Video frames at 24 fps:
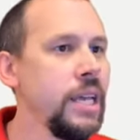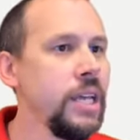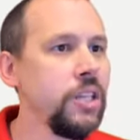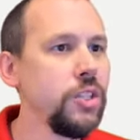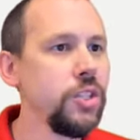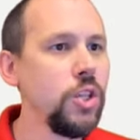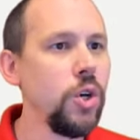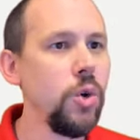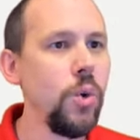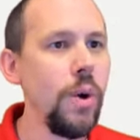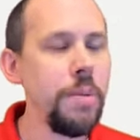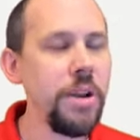
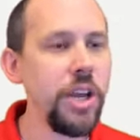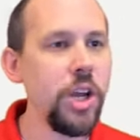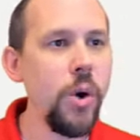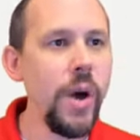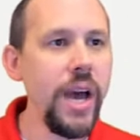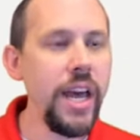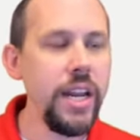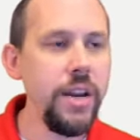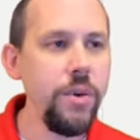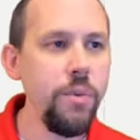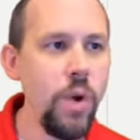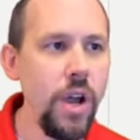So I'm going to go
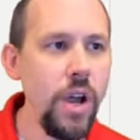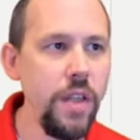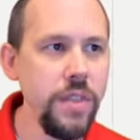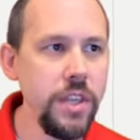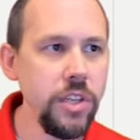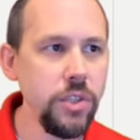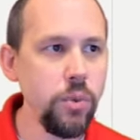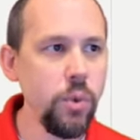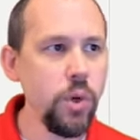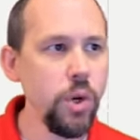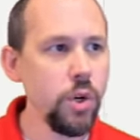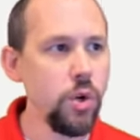ahead and run
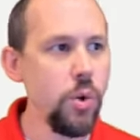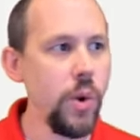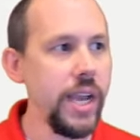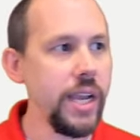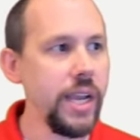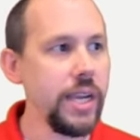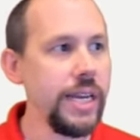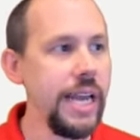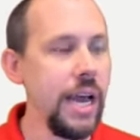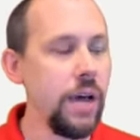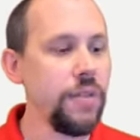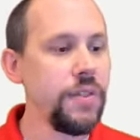this real
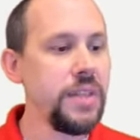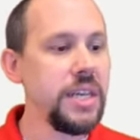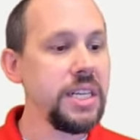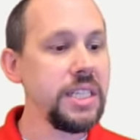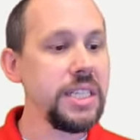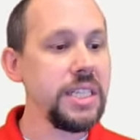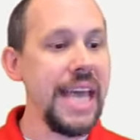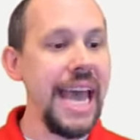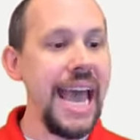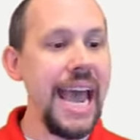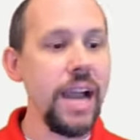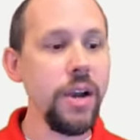quick. Now
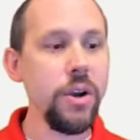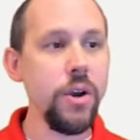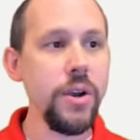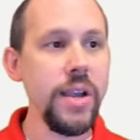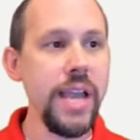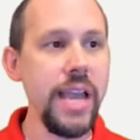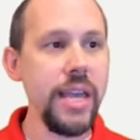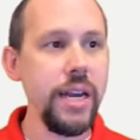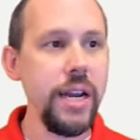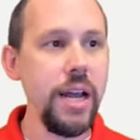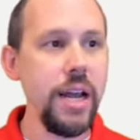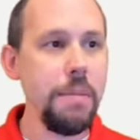this
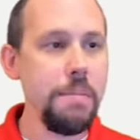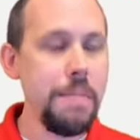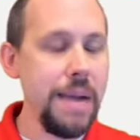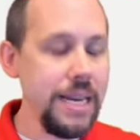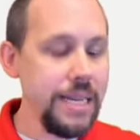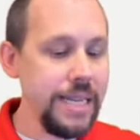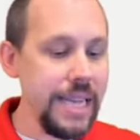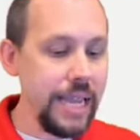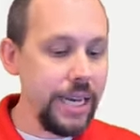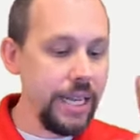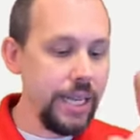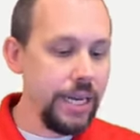aggregated up my
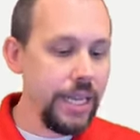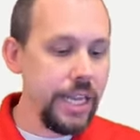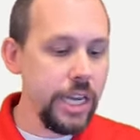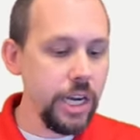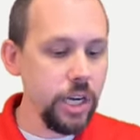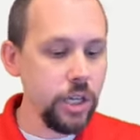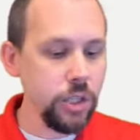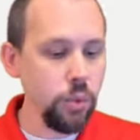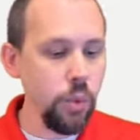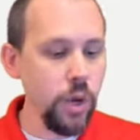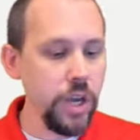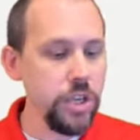data, and
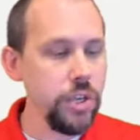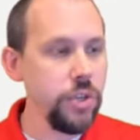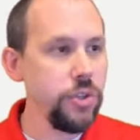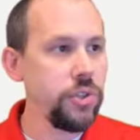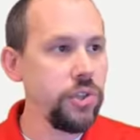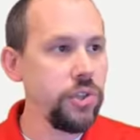here's what you